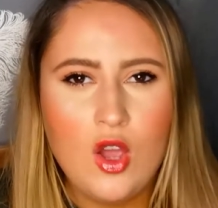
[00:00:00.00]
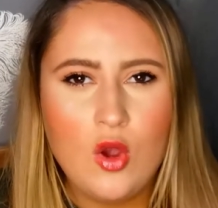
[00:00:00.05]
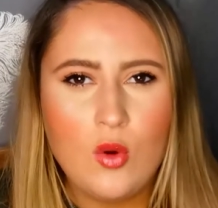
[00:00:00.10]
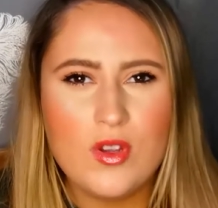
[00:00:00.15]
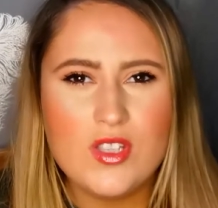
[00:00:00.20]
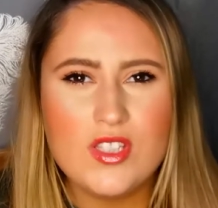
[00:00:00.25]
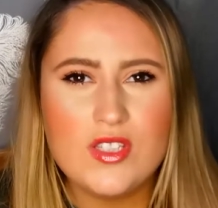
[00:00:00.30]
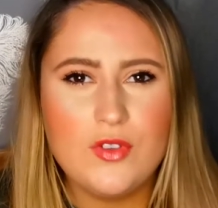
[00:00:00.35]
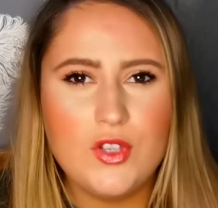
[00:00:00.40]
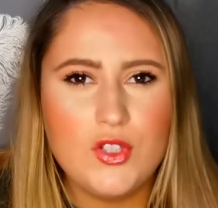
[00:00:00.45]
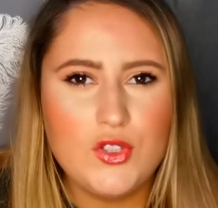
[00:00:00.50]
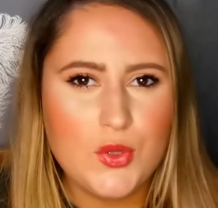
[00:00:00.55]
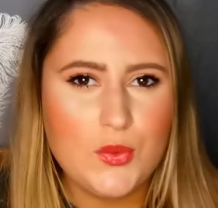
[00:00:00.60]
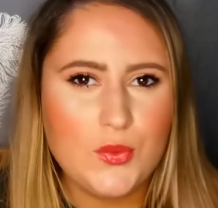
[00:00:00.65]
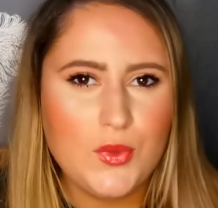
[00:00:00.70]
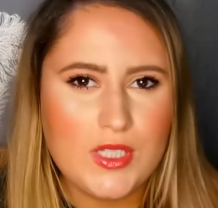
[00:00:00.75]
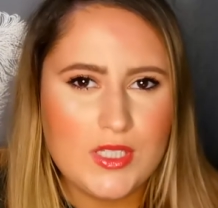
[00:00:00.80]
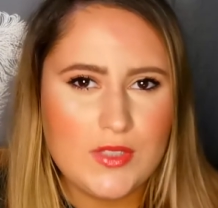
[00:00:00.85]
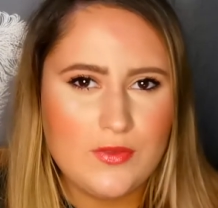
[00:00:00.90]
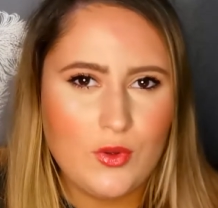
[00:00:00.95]
Whereas if you
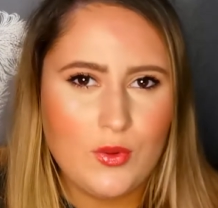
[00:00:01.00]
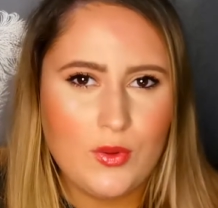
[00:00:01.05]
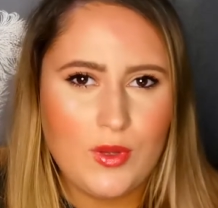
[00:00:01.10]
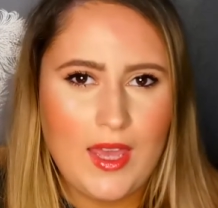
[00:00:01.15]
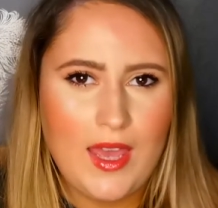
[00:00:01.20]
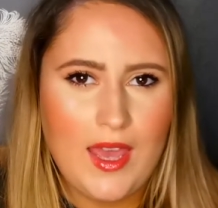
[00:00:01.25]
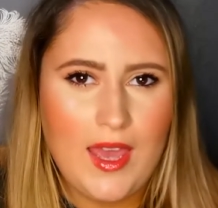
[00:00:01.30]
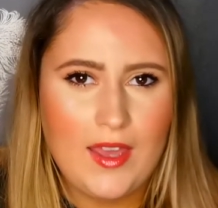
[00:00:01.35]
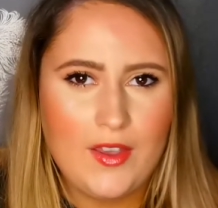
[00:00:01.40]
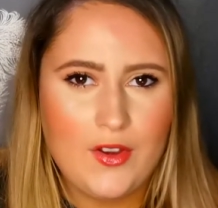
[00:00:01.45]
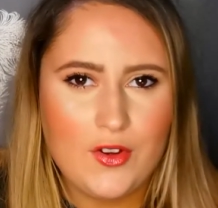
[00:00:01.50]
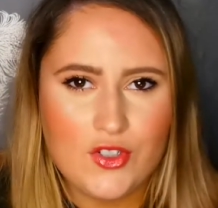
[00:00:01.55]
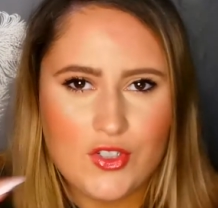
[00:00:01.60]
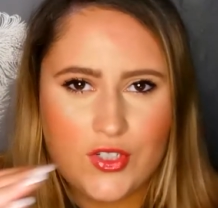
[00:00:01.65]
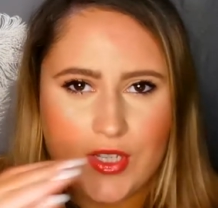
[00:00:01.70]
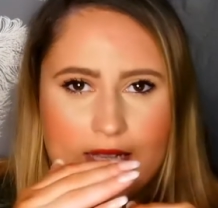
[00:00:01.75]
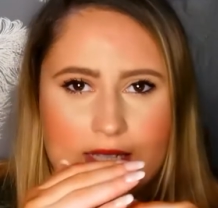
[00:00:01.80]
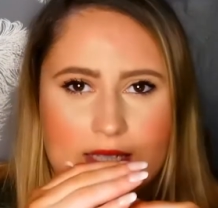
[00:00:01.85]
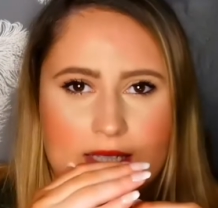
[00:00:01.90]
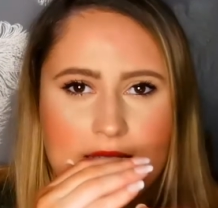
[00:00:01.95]
don't exfoliate, your
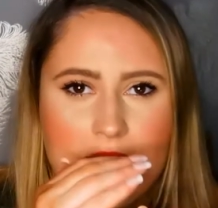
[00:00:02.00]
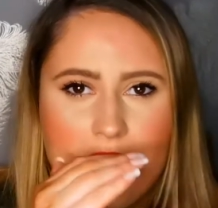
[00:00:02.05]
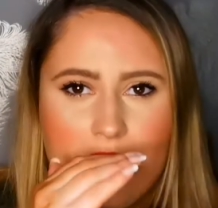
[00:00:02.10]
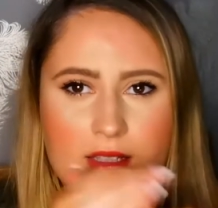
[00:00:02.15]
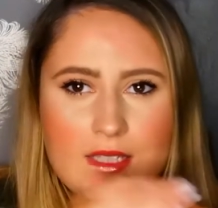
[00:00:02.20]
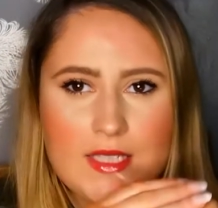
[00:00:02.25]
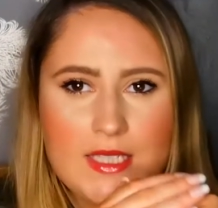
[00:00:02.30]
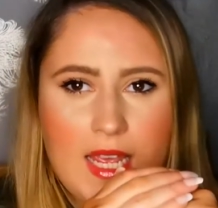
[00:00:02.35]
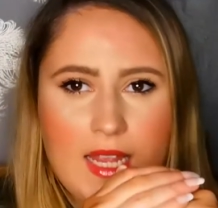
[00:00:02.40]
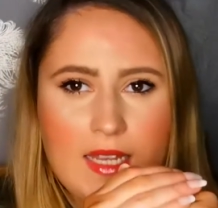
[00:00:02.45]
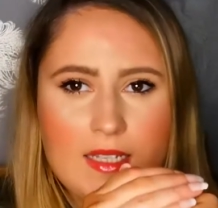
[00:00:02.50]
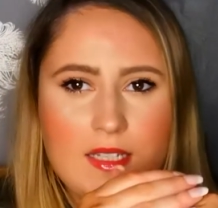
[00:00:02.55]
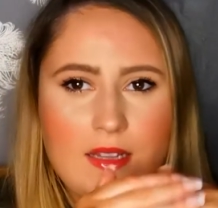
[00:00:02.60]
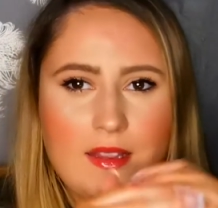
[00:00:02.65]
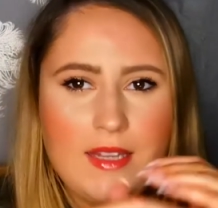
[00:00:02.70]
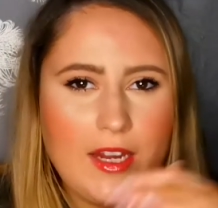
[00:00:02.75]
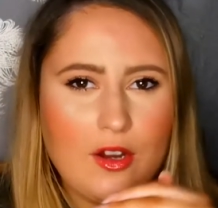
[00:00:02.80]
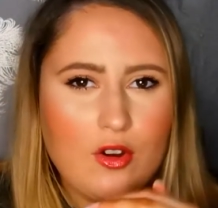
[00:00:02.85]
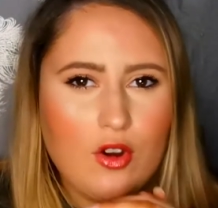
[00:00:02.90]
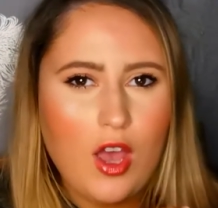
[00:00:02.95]
skin cells tend to
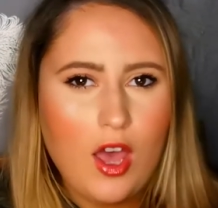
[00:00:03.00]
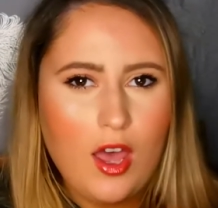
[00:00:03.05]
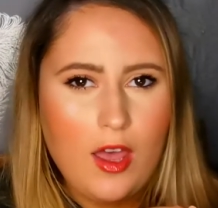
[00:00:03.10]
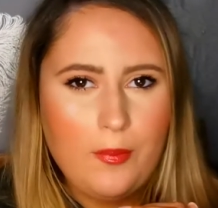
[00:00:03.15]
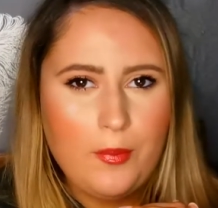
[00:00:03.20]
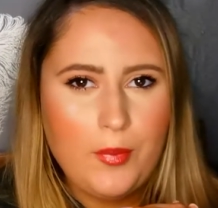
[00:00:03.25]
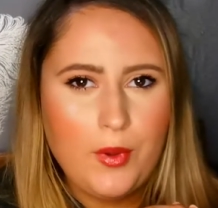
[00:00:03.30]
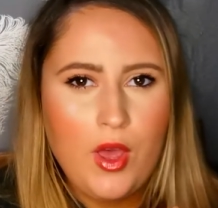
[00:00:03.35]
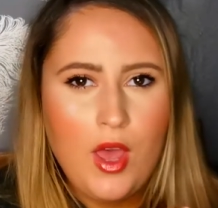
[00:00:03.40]
layer up.